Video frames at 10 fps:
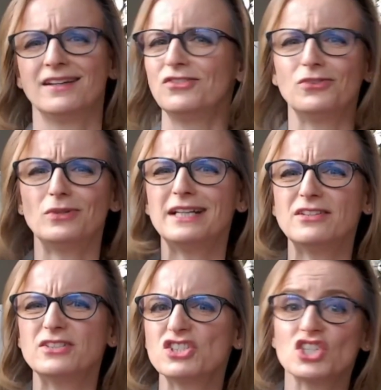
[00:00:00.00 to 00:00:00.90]
Should
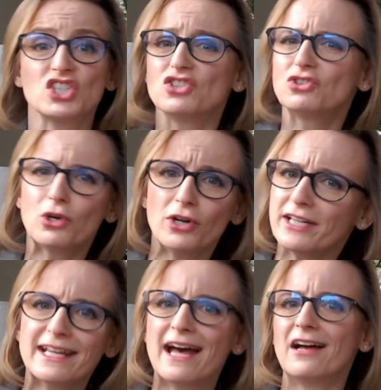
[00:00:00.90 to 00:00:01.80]
leaders just
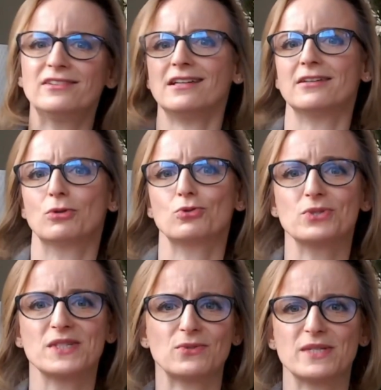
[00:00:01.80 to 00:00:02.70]
turn down their
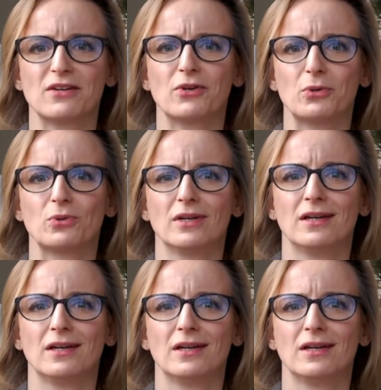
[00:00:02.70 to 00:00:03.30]
emotions to zero?